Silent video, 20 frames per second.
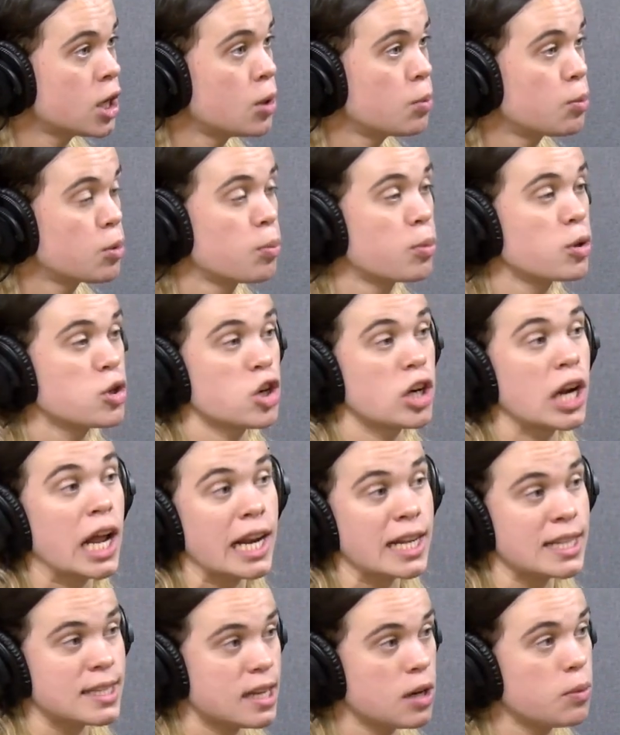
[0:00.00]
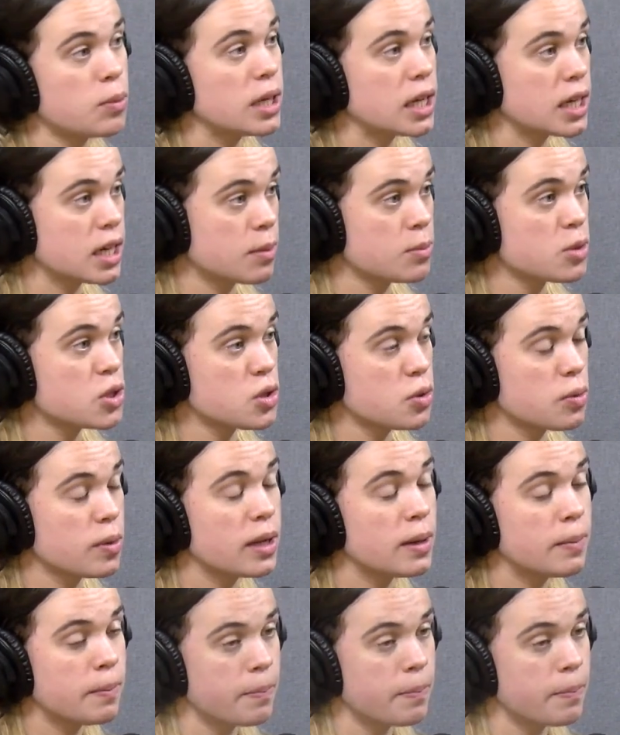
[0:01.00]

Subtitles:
proportionality when it comes to it.